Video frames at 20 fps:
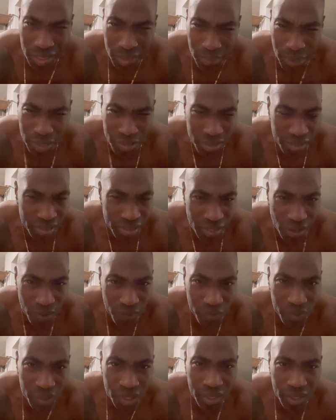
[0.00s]
about
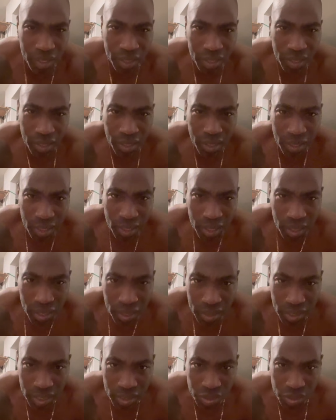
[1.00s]
yourself
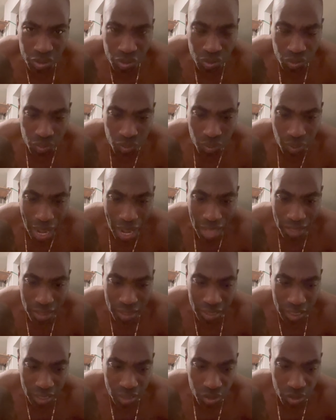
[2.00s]
that you either
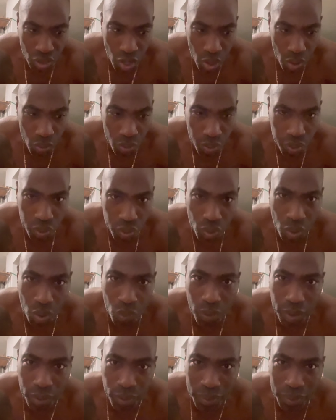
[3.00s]
didn't know or
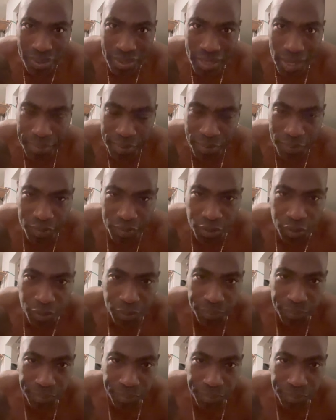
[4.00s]
weren't receptive to.